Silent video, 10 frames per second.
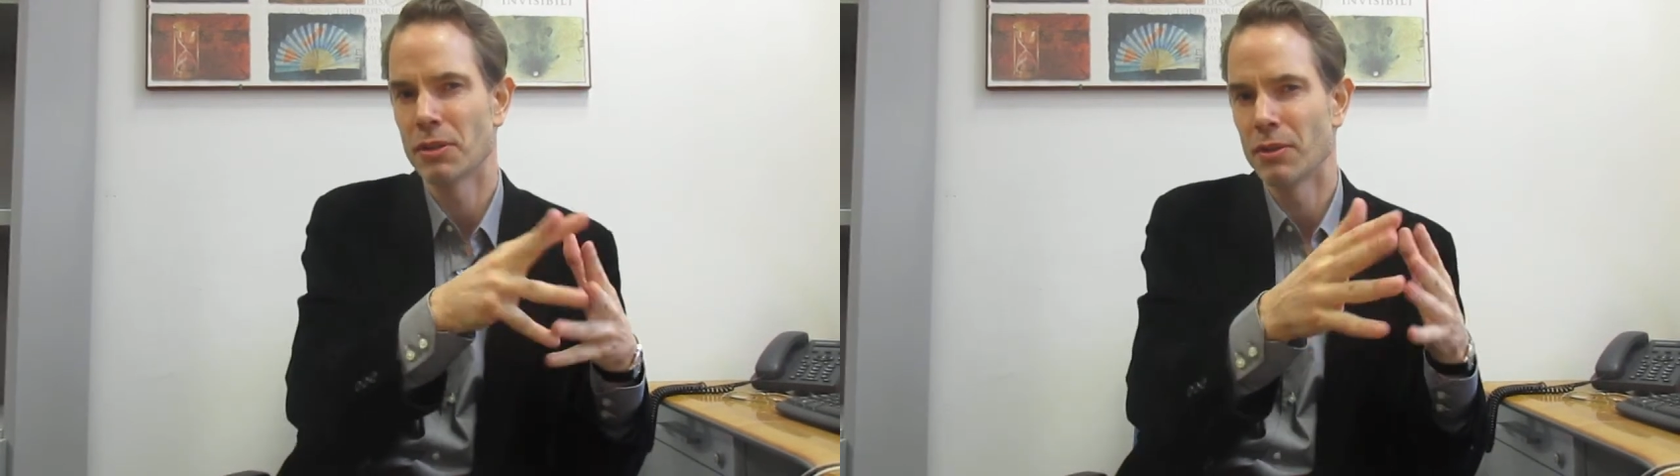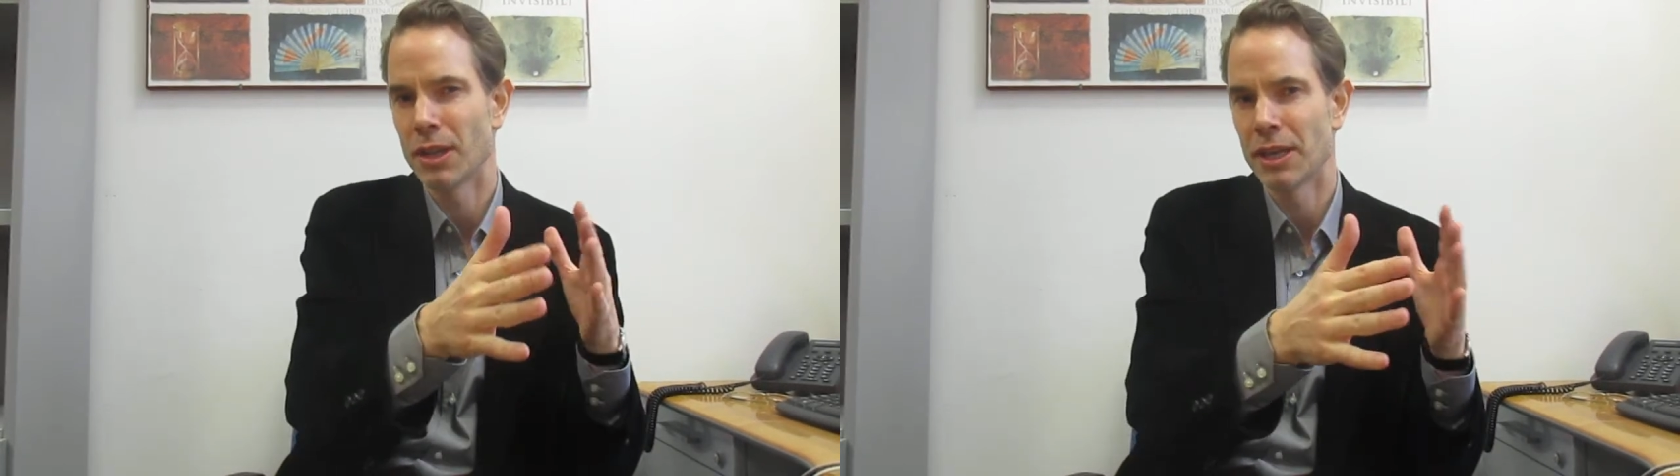
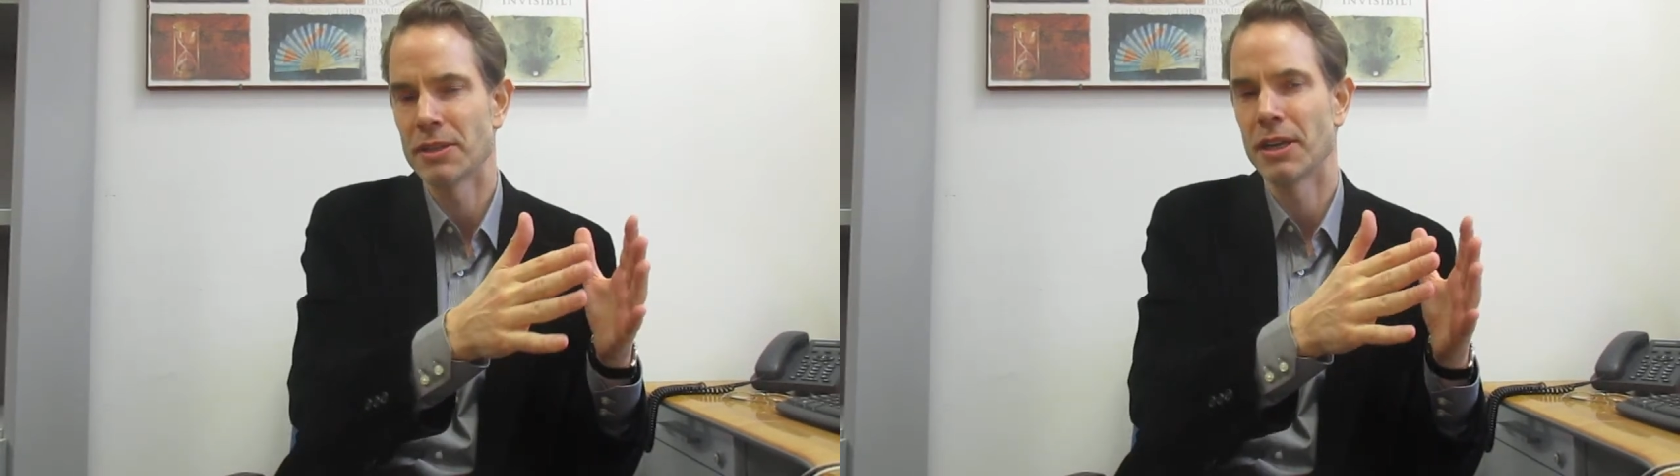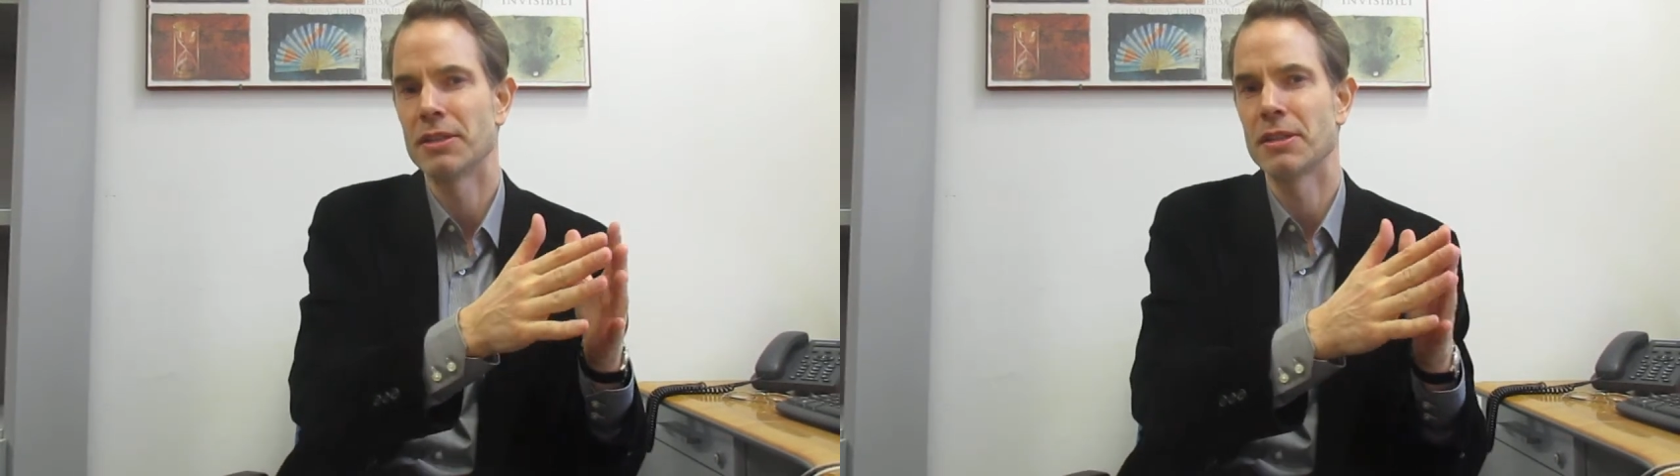the
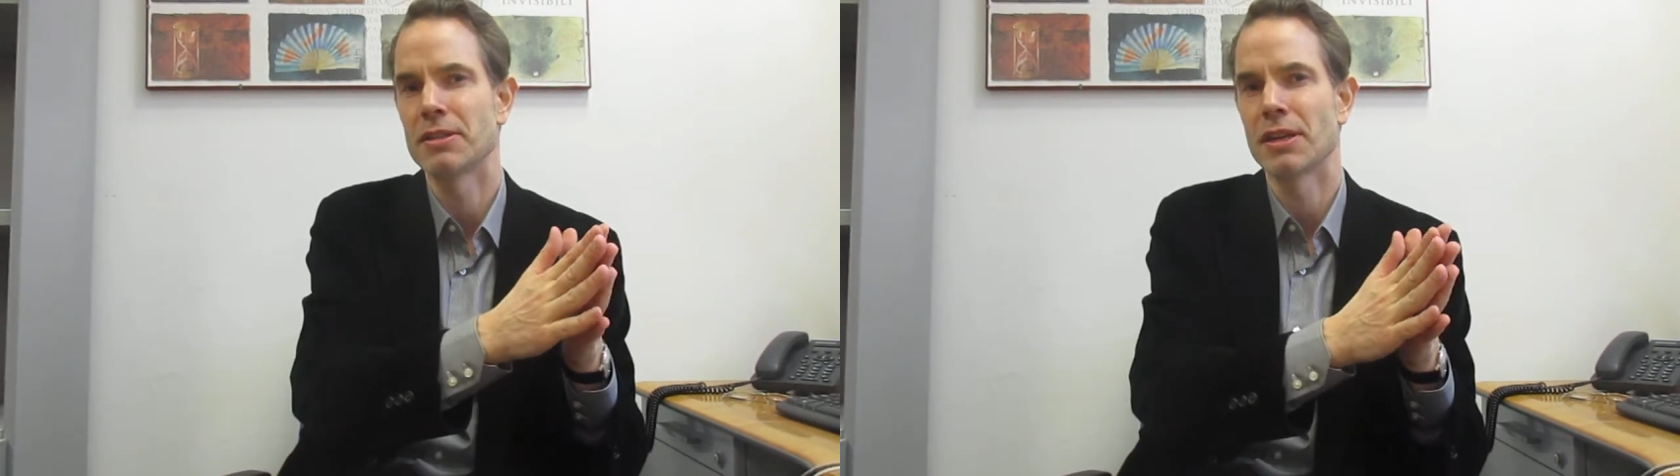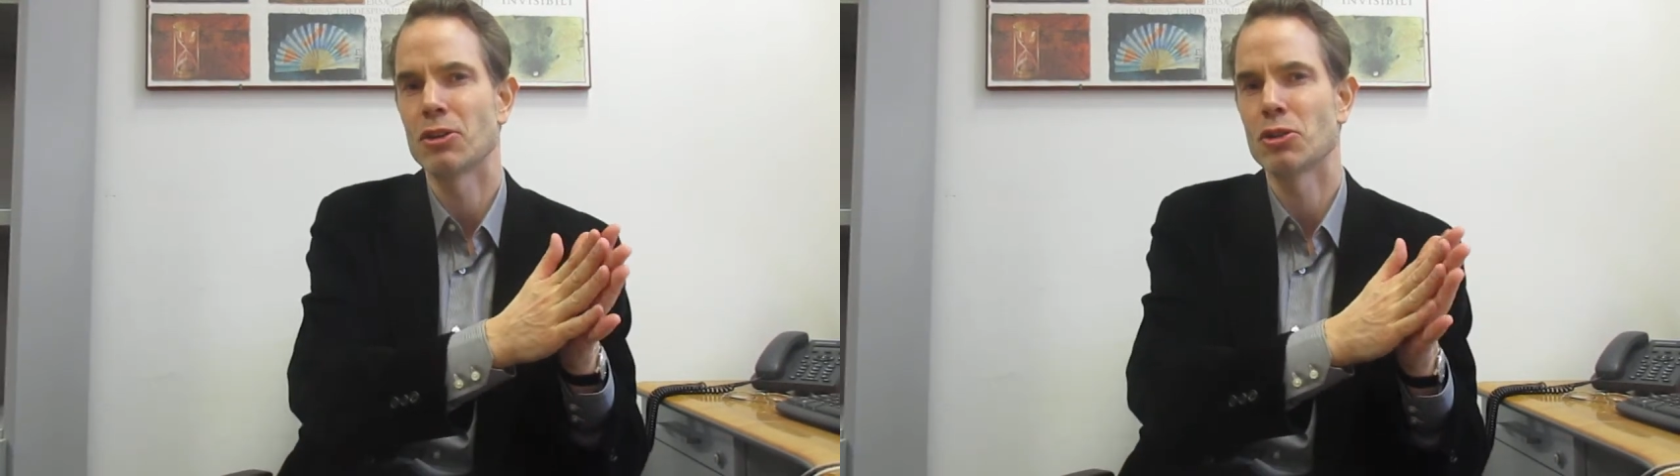late 19th
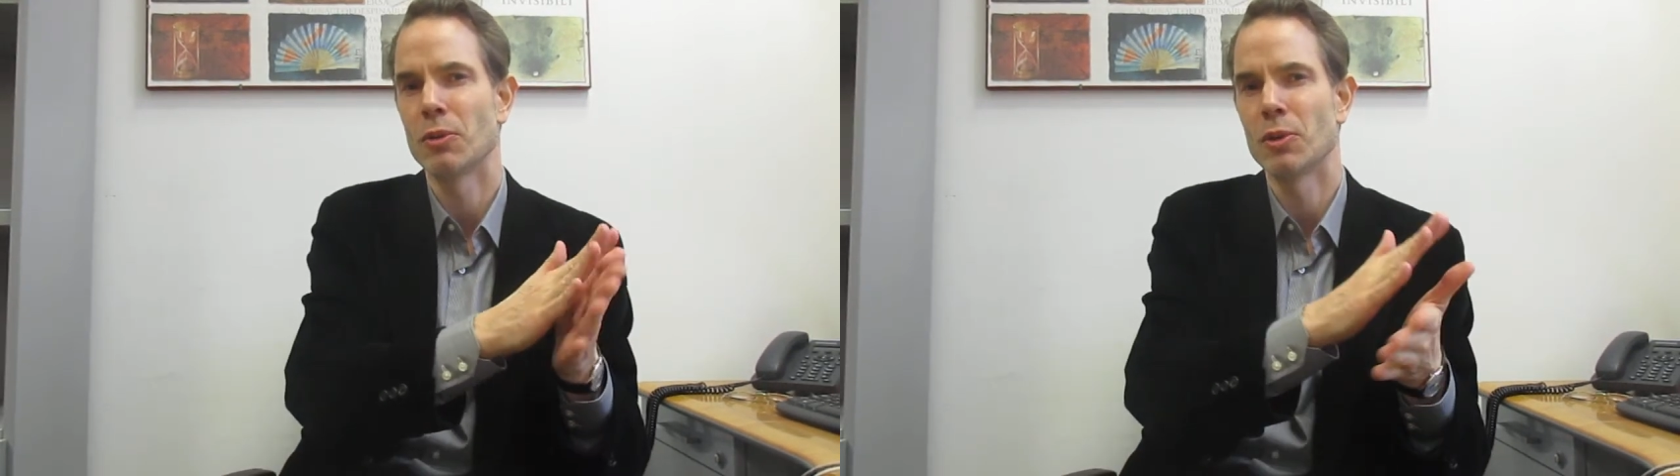century,